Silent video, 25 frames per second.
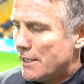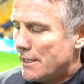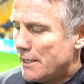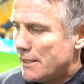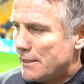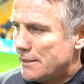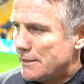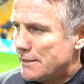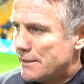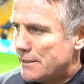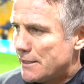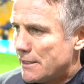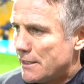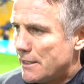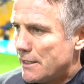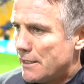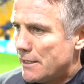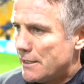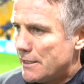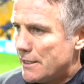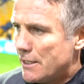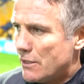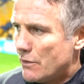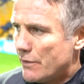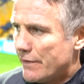And
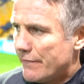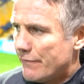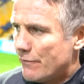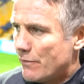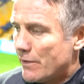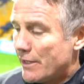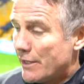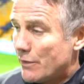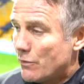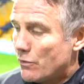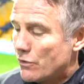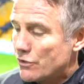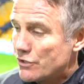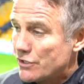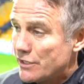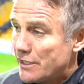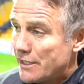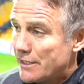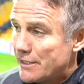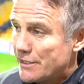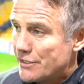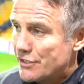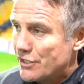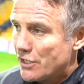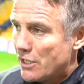you know, even when he wasn't
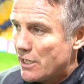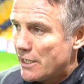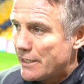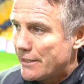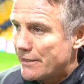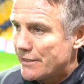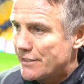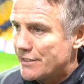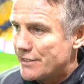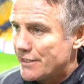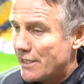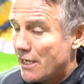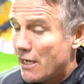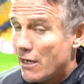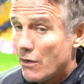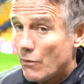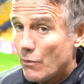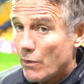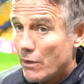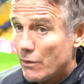in the side at the start,